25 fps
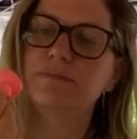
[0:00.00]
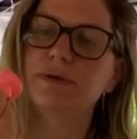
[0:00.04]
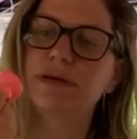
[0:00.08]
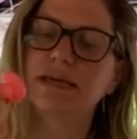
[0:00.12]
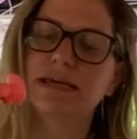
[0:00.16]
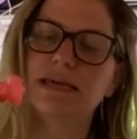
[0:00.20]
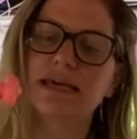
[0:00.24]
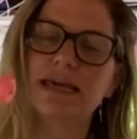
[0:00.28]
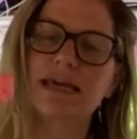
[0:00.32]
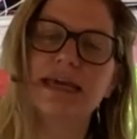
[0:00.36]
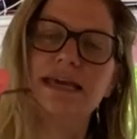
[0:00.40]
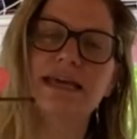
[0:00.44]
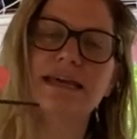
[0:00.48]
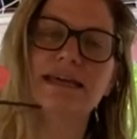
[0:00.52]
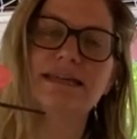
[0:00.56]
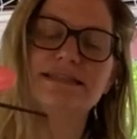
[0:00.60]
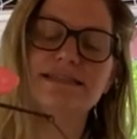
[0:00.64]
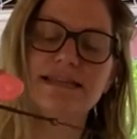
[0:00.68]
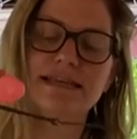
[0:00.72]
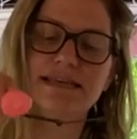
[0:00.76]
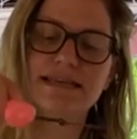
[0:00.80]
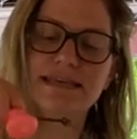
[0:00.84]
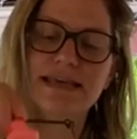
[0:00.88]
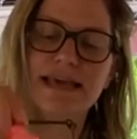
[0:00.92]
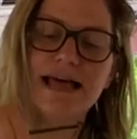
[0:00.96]
pick
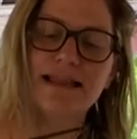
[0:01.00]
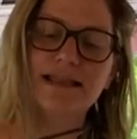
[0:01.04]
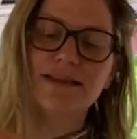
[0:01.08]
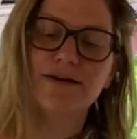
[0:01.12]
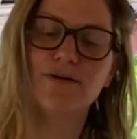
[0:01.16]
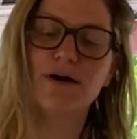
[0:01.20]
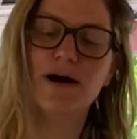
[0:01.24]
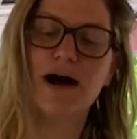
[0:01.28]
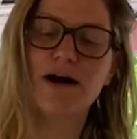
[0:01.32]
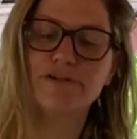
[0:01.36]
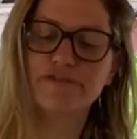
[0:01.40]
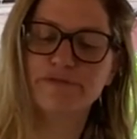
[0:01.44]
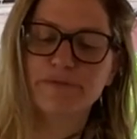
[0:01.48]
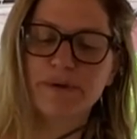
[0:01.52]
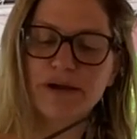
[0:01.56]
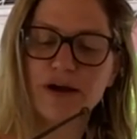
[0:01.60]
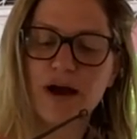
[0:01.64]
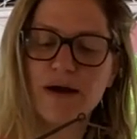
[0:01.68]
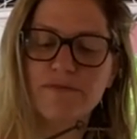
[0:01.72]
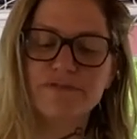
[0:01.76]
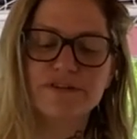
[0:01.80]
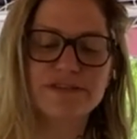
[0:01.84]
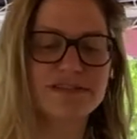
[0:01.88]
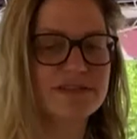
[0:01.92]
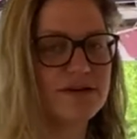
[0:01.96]
is Yellow, Out of My
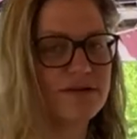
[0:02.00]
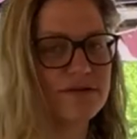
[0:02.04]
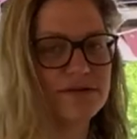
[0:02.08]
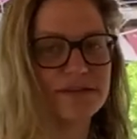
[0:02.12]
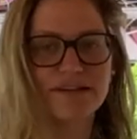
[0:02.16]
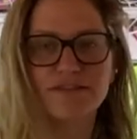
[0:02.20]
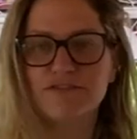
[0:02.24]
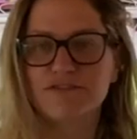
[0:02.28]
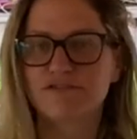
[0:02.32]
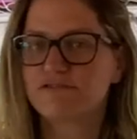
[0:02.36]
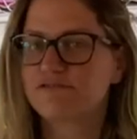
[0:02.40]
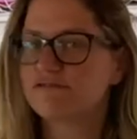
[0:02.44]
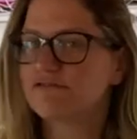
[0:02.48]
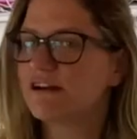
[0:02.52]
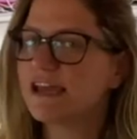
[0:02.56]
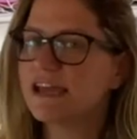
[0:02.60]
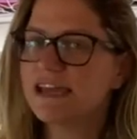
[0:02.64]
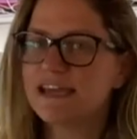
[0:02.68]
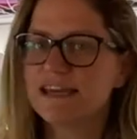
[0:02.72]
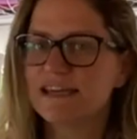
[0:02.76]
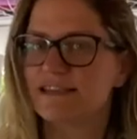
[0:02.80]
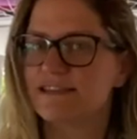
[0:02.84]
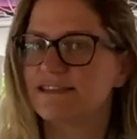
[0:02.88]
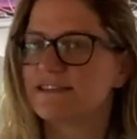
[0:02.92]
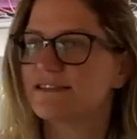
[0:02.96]
Comfort Zone.
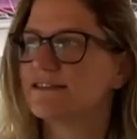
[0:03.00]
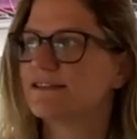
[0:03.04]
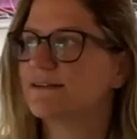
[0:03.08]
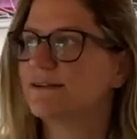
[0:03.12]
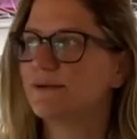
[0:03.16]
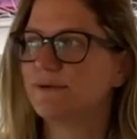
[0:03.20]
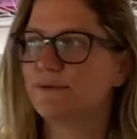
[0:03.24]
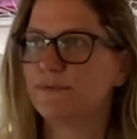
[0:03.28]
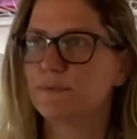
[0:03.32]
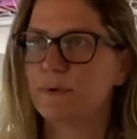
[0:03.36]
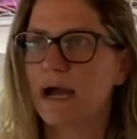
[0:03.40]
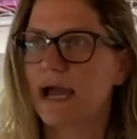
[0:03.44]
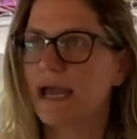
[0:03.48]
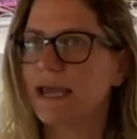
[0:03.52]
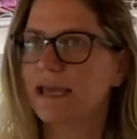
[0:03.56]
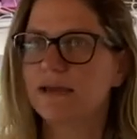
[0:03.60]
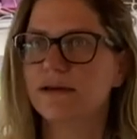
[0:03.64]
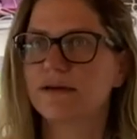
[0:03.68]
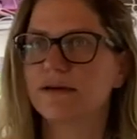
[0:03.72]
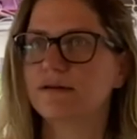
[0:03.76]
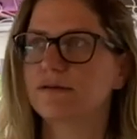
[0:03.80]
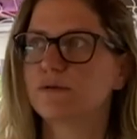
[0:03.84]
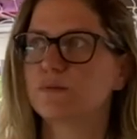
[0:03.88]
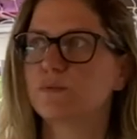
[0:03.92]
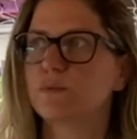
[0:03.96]
Great! Why
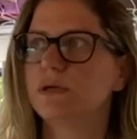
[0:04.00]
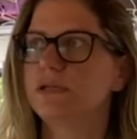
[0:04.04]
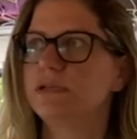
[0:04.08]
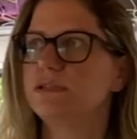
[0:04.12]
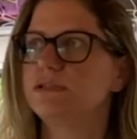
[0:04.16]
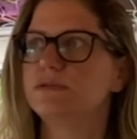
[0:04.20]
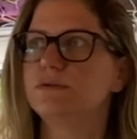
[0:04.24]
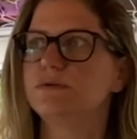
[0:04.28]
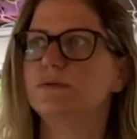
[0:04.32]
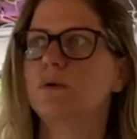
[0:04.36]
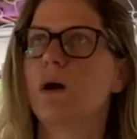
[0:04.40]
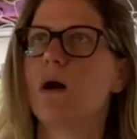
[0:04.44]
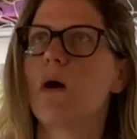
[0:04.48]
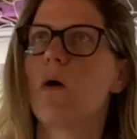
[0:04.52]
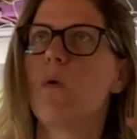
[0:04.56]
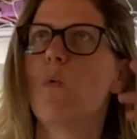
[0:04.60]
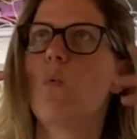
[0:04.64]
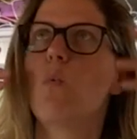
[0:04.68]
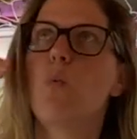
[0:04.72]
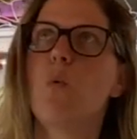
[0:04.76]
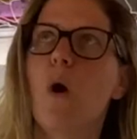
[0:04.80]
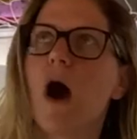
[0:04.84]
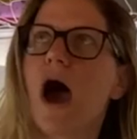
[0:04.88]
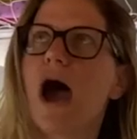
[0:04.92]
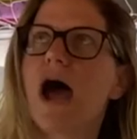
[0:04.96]
couldn't we do
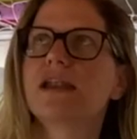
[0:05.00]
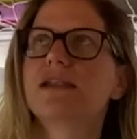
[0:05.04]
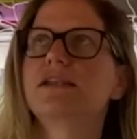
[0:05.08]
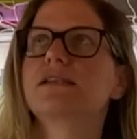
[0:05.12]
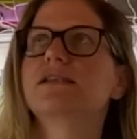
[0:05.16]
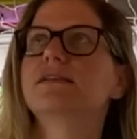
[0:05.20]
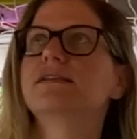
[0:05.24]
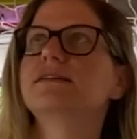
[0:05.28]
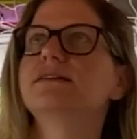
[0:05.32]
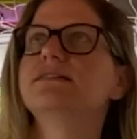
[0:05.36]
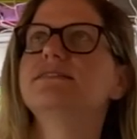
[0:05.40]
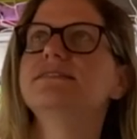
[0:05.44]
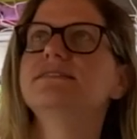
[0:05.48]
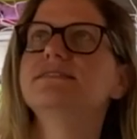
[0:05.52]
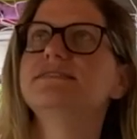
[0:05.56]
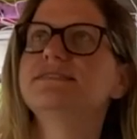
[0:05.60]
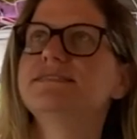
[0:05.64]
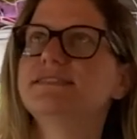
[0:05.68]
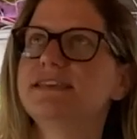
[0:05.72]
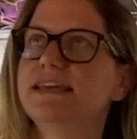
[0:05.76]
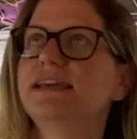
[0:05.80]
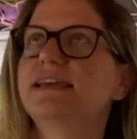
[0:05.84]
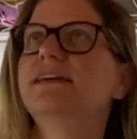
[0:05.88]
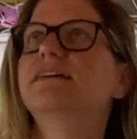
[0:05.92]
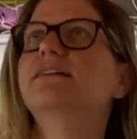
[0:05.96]
one
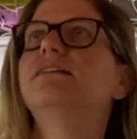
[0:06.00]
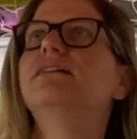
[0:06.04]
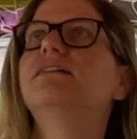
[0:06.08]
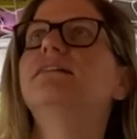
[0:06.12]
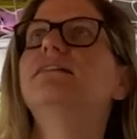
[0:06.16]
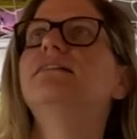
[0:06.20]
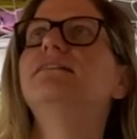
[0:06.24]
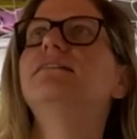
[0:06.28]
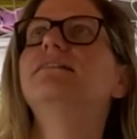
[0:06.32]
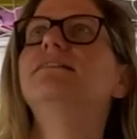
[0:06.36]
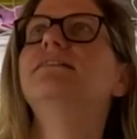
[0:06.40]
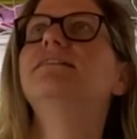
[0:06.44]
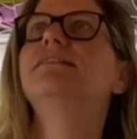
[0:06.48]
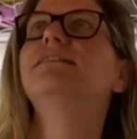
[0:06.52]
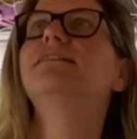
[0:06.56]
single